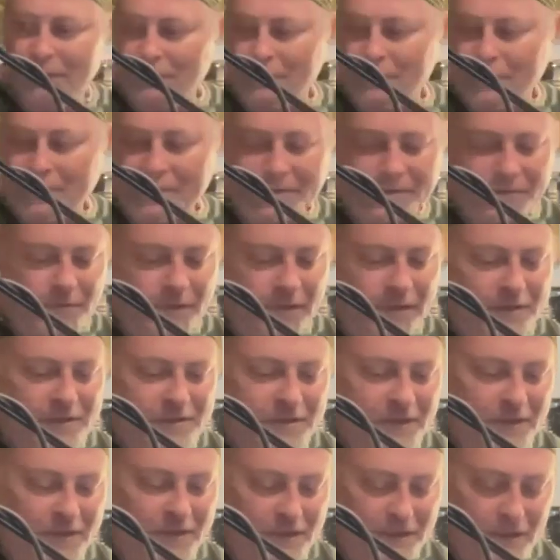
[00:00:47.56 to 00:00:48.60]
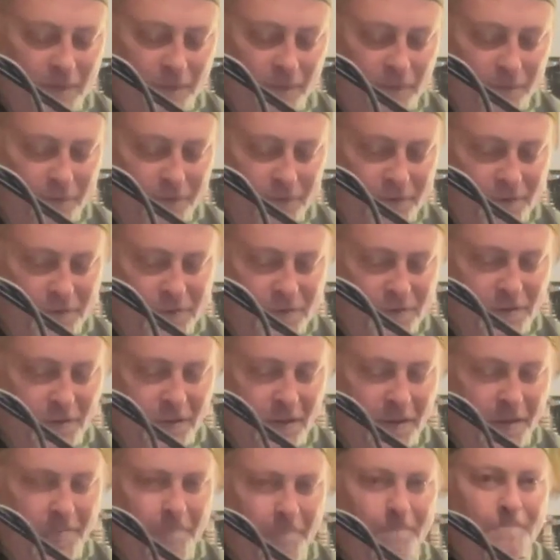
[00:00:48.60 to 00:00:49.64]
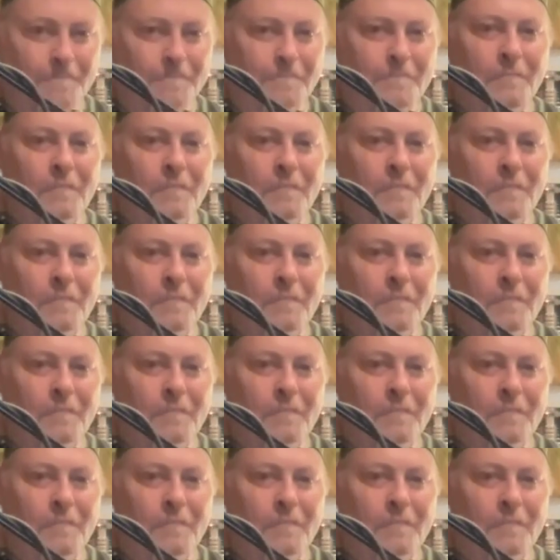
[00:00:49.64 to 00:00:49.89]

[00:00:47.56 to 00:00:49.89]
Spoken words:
for me to say a couple things. I'm